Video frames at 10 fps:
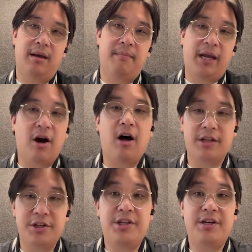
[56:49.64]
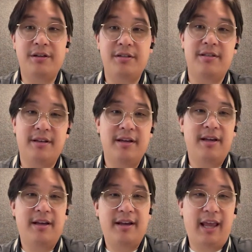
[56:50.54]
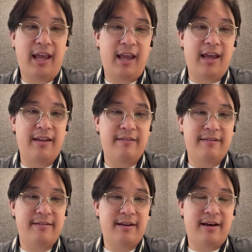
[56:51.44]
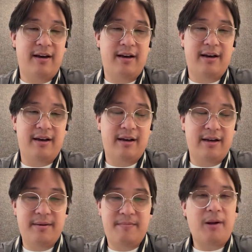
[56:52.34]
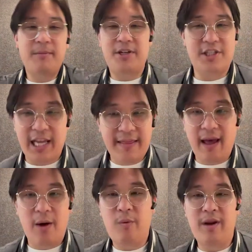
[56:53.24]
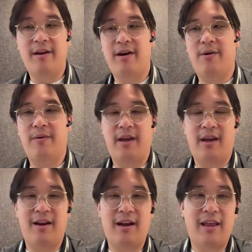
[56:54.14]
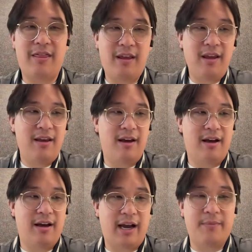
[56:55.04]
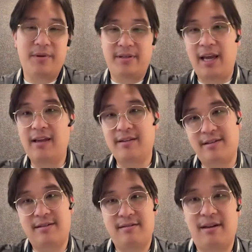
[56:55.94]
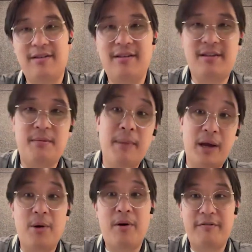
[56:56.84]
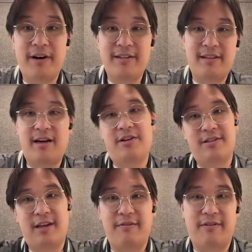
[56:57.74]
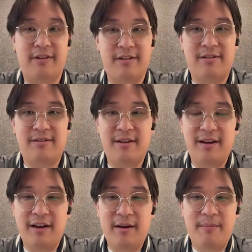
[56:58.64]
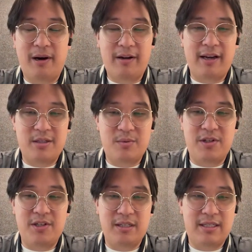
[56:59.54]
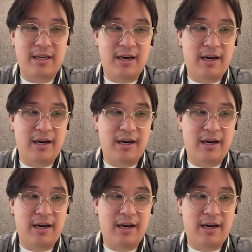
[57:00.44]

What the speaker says: my college years, and probably just in that window. And I think I would take essentially some of my own advice that I just gave on this podcast, which is